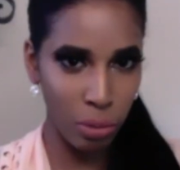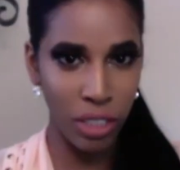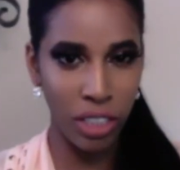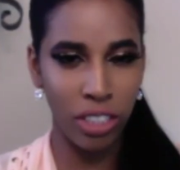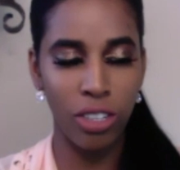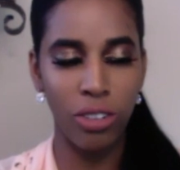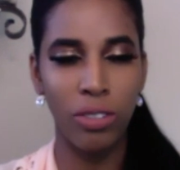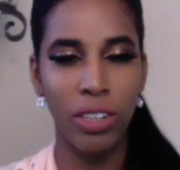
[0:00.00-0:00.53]
with
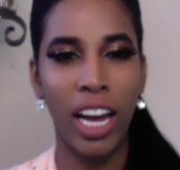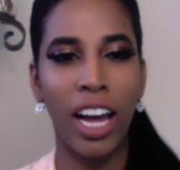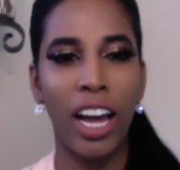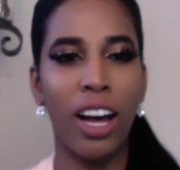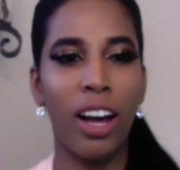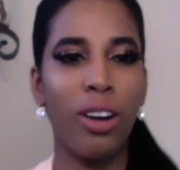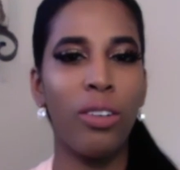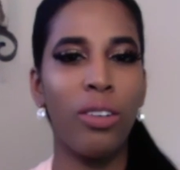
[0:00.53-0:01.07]
you
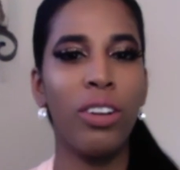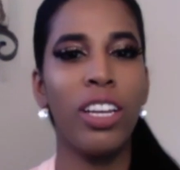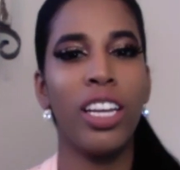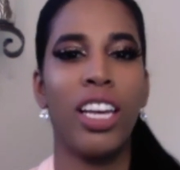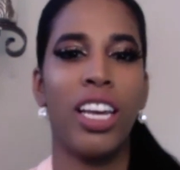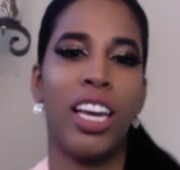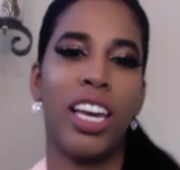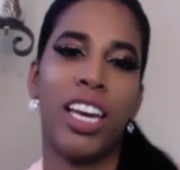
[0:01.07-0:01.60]
now?
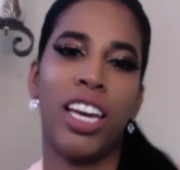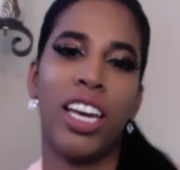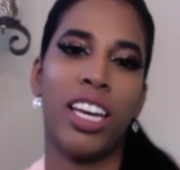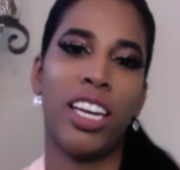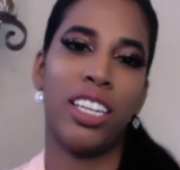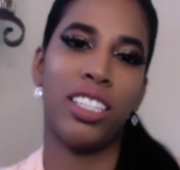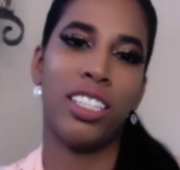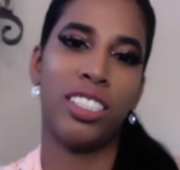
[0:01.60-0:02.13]

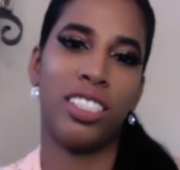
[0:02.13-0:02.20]
And